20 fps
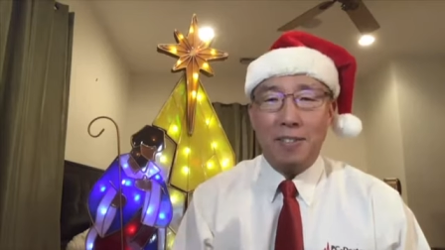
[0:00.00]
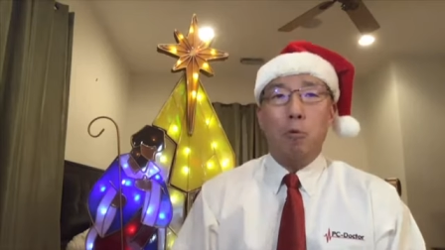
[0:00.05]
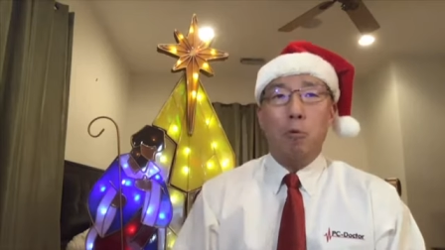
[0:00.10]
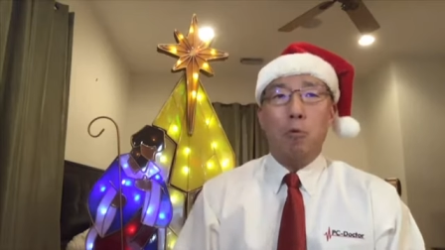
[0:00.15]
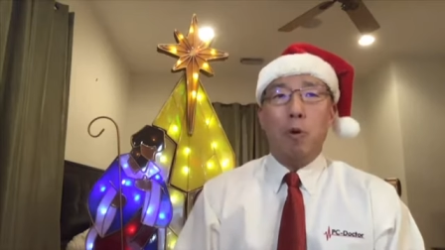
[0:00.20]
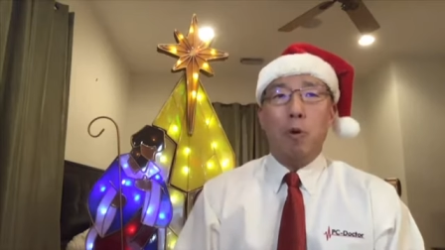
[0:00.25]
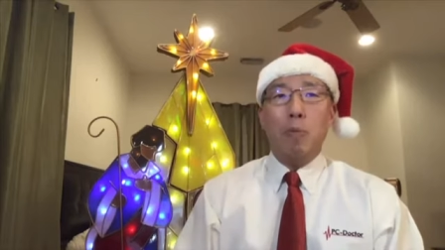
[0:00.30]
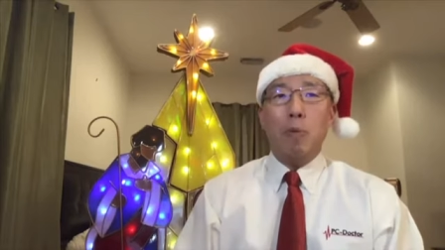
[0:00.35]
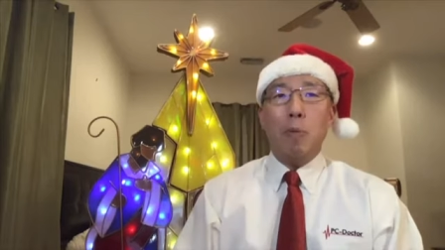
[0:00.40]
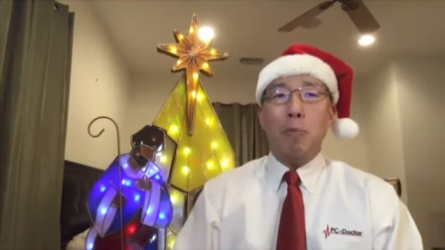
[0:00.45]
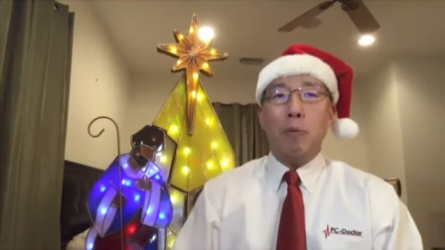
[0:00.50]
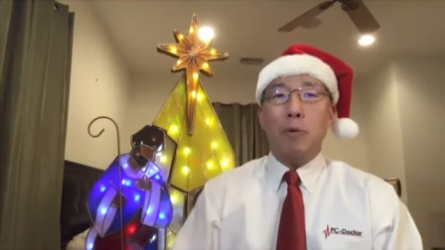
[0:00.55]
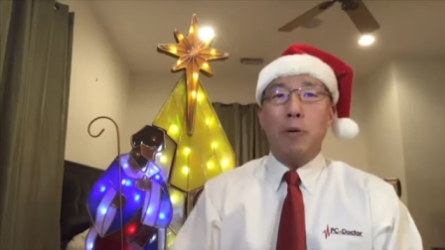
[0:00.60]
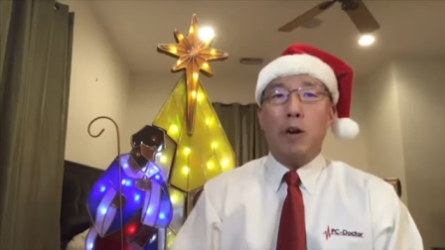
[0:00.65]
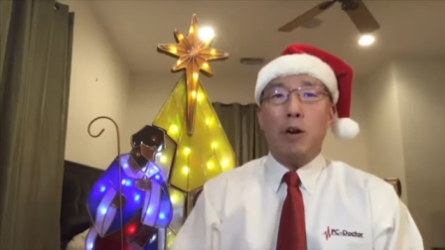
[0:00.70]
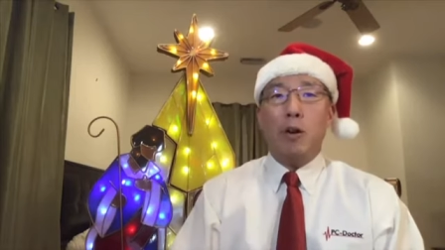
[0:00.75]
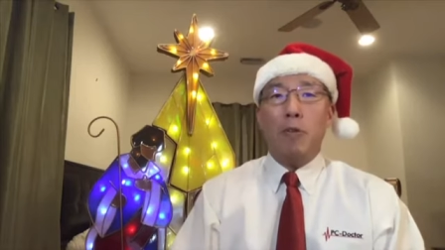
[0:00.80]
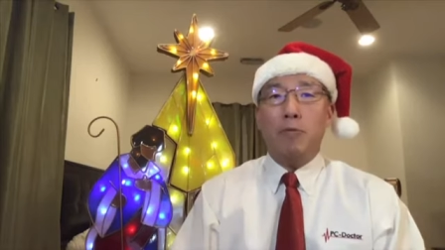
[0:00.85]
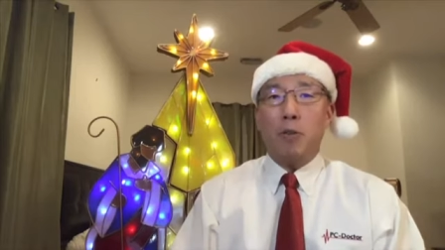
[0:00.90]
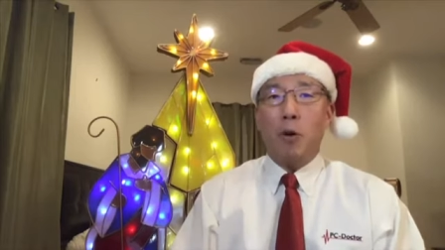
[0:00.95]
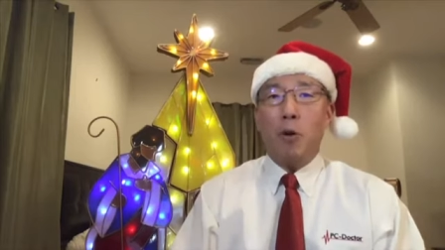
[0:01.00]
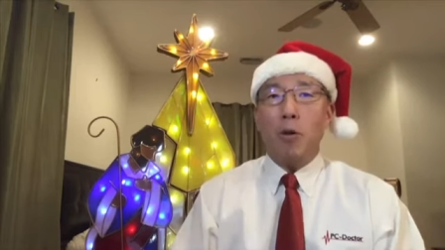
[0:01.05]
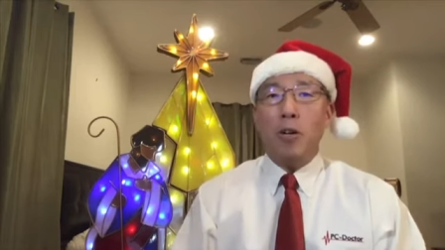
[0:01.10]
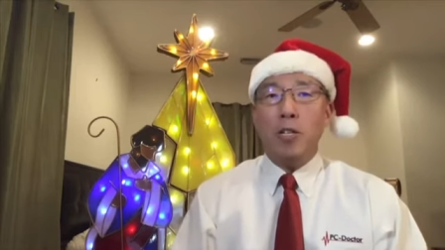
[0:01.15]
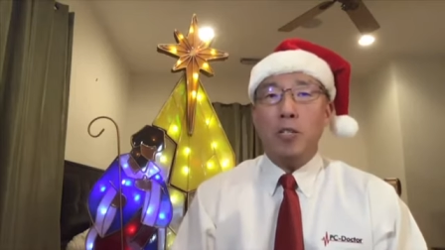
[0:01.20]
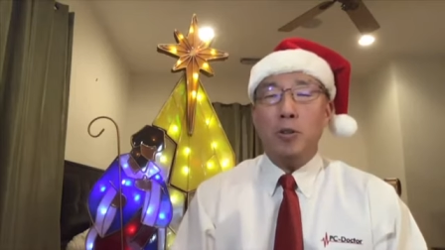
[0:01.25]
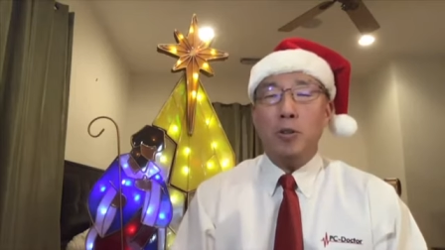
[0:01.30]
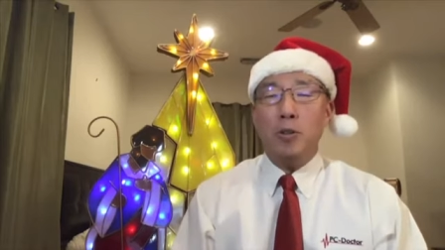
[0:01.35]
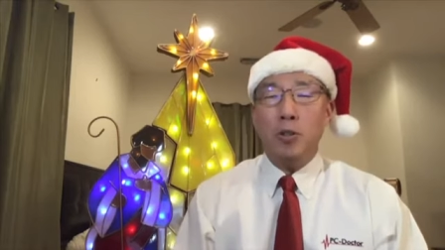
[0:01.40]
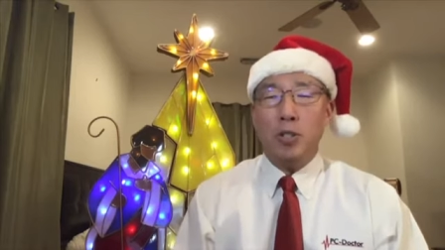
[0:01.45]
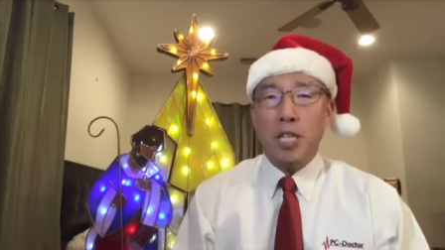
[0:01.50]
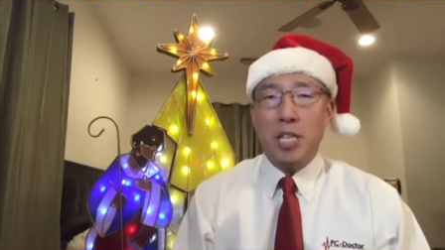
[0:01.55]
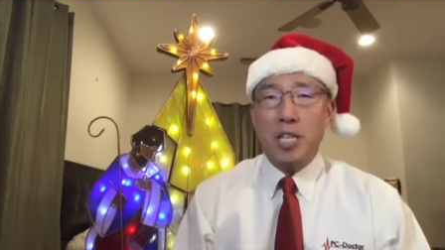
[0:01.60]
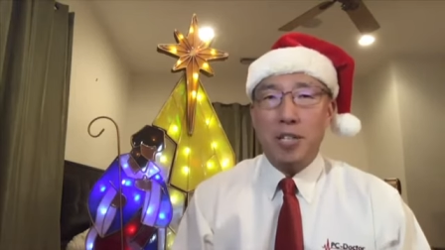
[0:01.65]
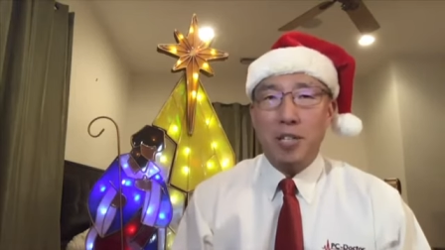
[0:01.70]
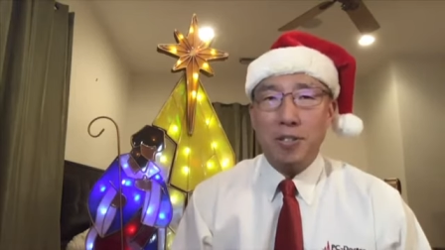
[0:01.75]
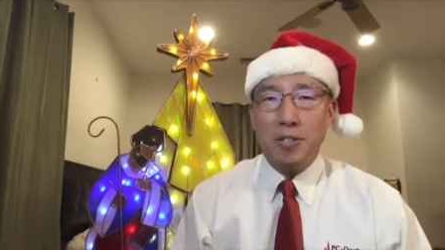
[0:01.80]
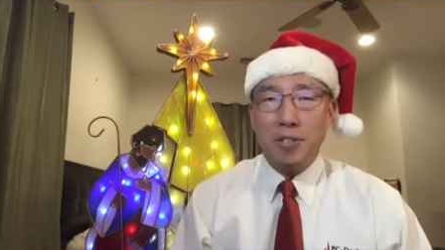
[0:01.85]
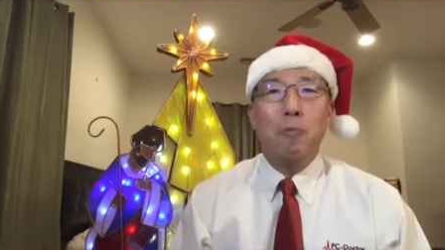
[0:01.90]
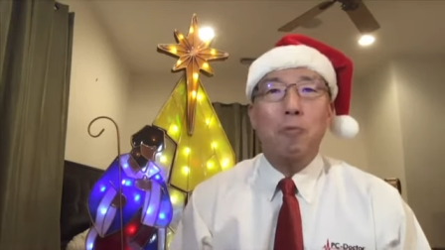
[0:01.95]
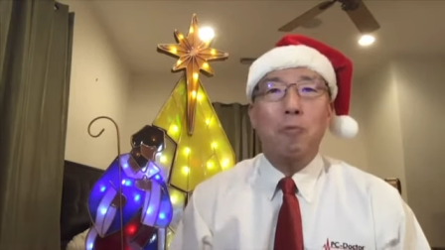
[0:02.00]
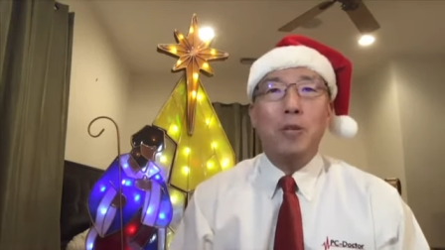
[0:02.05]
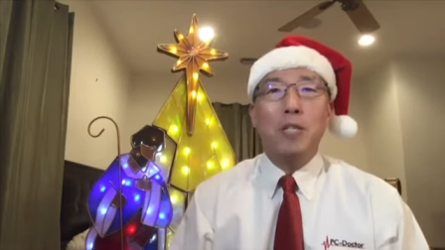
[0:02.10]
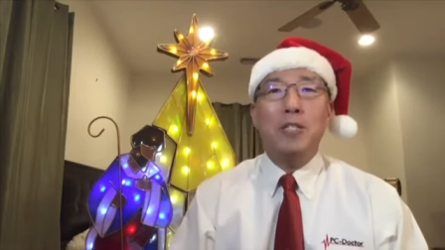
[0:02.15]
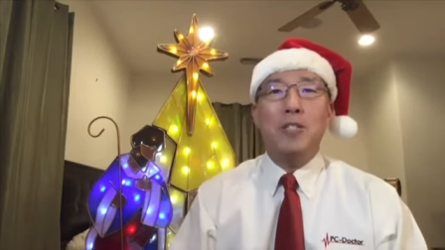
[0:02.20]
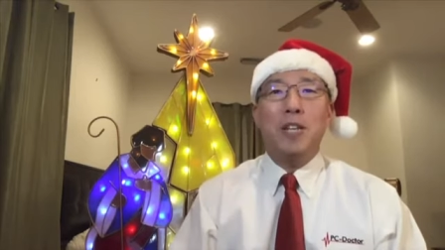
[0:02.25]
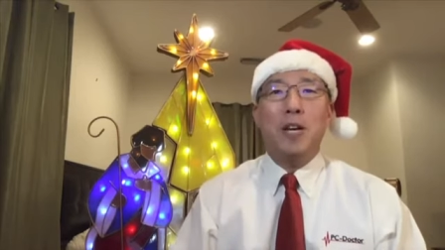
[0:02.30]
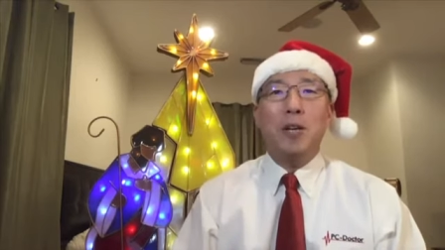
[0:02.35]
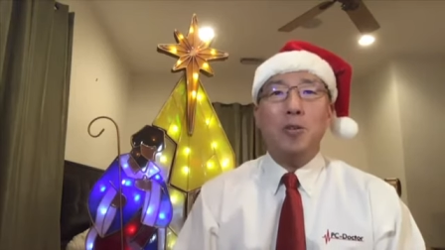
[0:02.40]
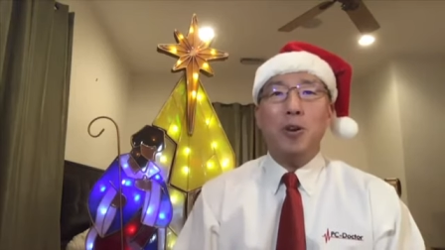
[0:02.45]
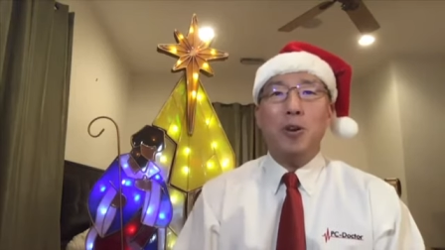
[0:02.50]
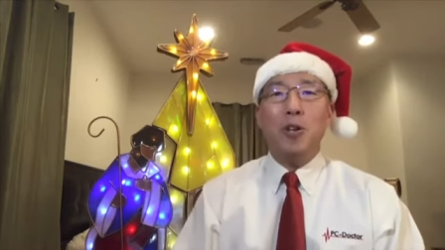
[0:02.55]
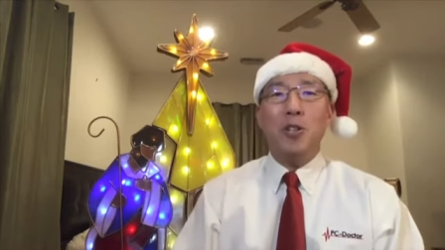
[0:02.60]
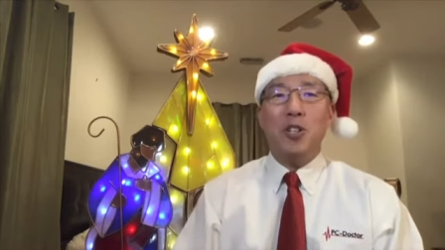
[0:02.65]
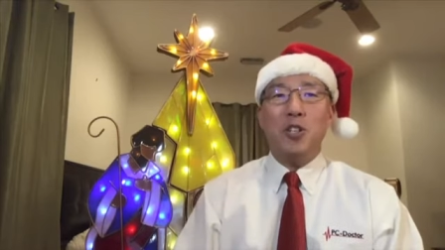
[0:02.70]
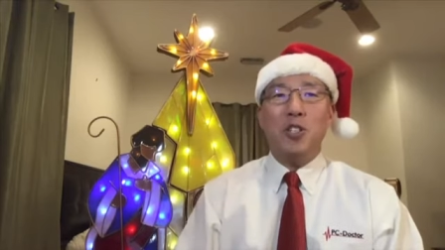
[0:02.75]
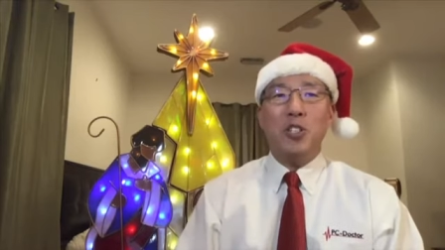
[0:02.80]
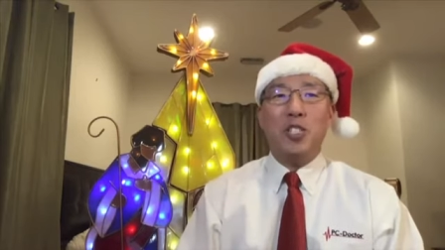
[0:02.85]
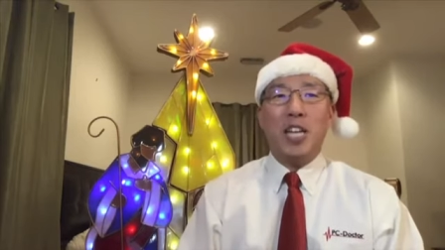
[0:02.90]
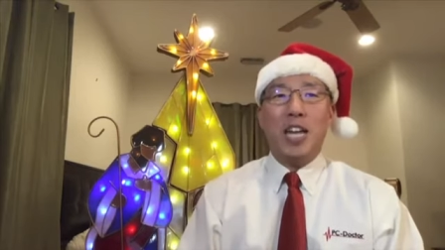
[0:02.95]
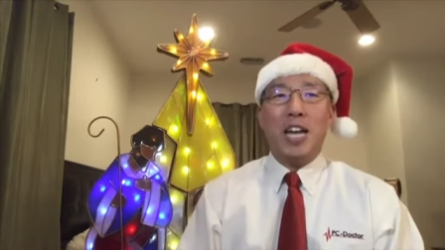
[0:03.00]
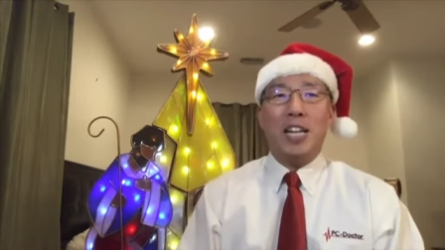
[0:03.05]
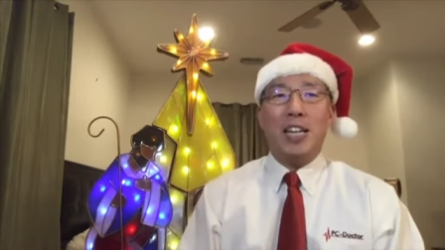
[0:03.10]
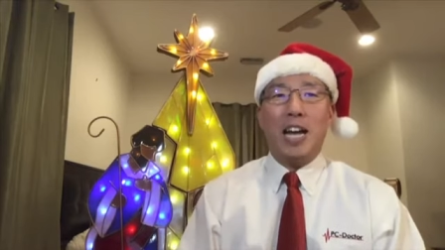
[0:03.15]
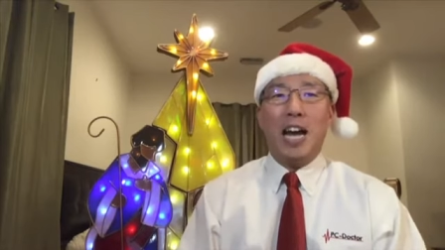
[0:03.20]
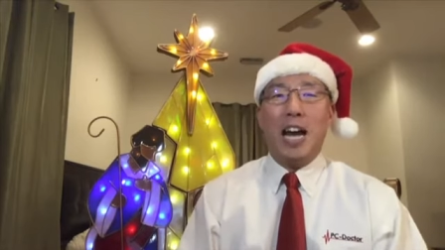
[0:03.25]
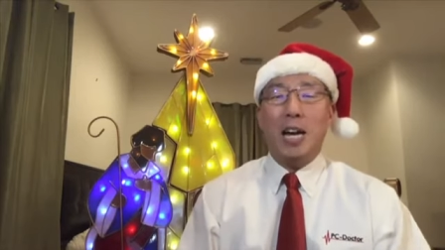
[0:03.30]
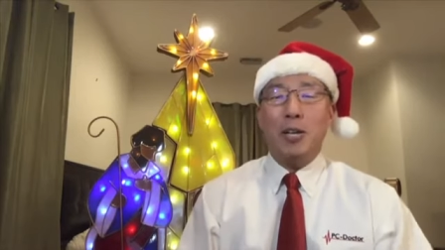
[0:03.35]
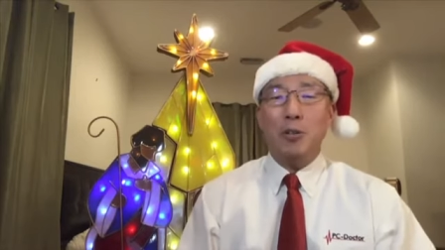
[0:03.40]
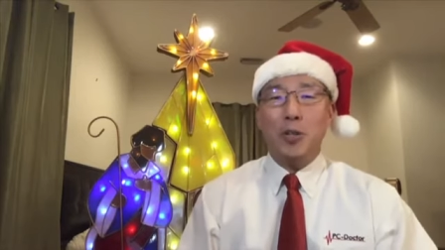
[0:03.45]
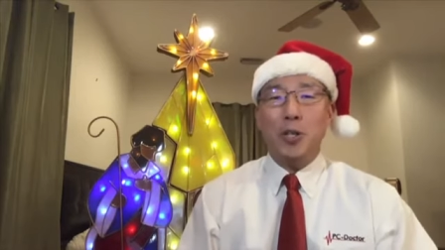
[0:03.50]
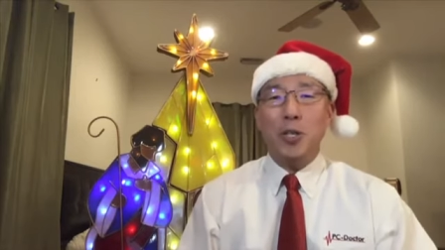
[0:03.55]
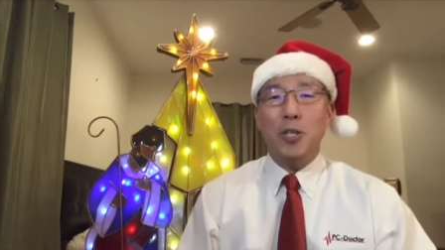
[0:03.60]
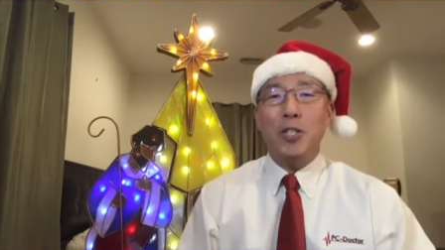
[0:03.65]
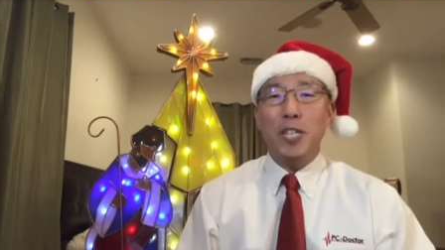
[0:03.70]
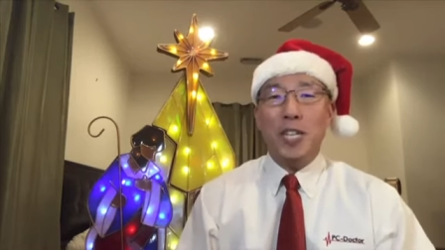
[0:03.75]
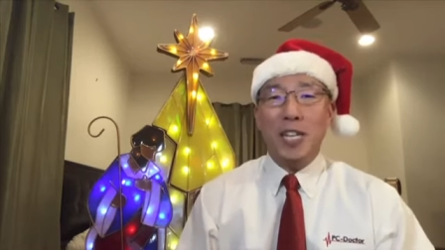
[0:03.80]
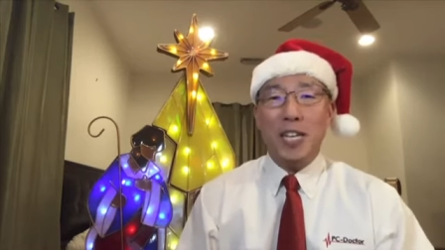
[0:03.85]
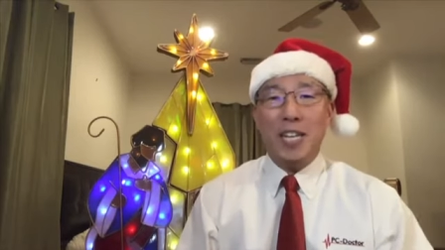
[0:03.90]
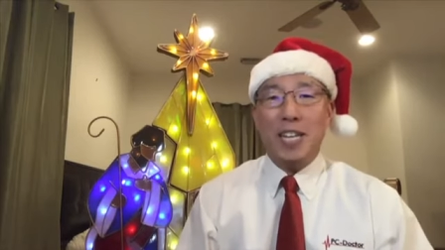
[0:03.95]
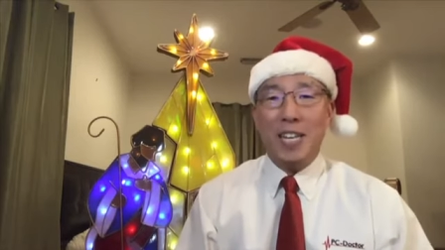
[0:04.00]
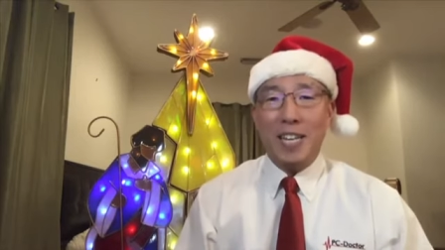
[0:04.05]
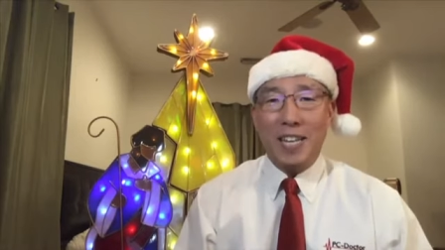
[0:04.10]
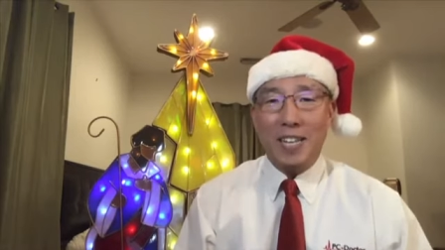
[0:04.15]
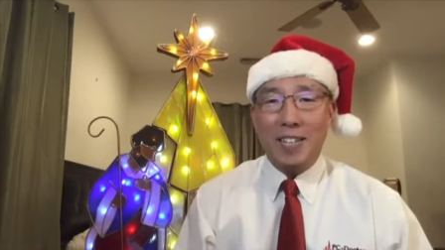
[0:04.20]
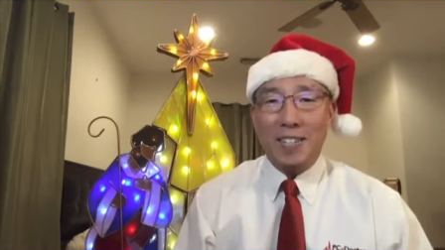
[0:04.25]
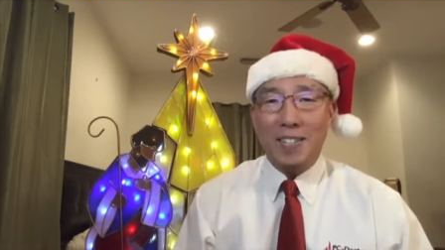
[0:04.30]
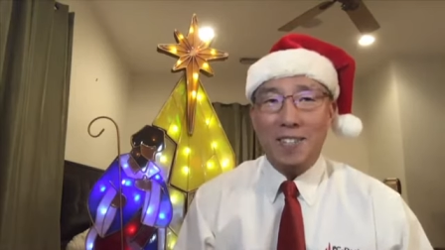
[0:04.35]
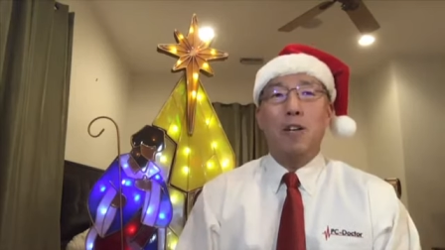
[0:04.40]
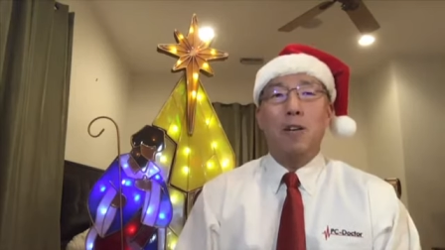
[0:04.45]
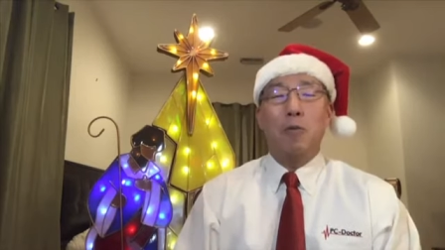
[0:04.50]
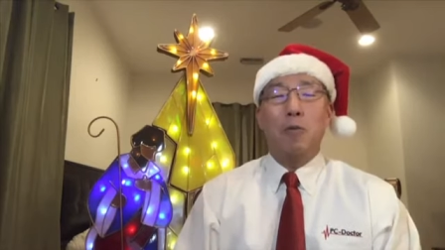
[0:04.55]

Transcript: When we put our focus on Jesus, we start to understand how good he is.